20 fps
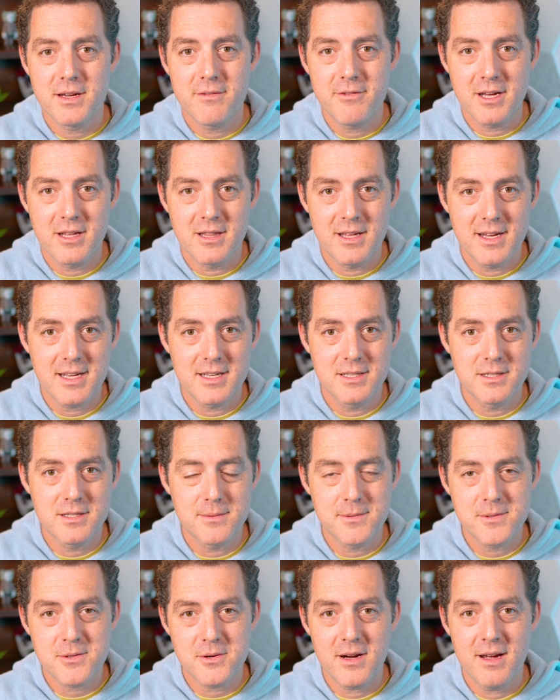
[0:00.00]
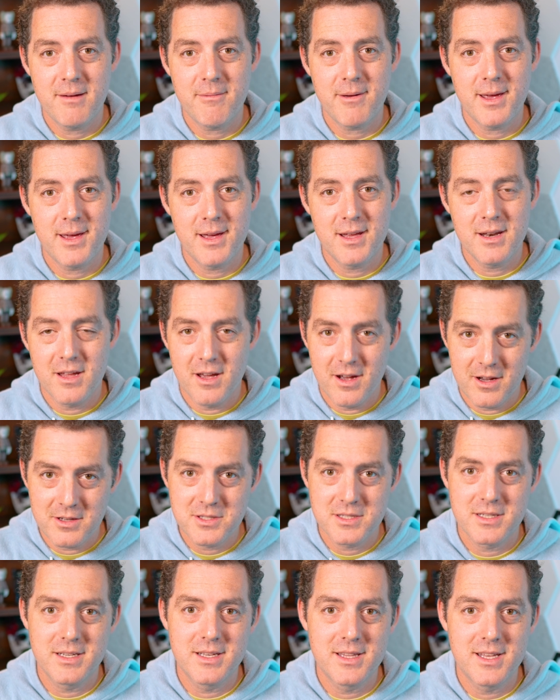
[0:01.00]
giving a like and subscribe, and I'll
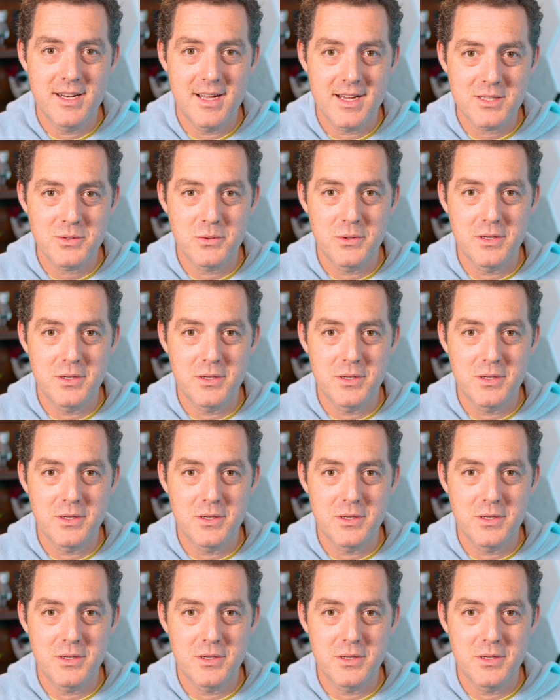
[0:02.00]
see you in the next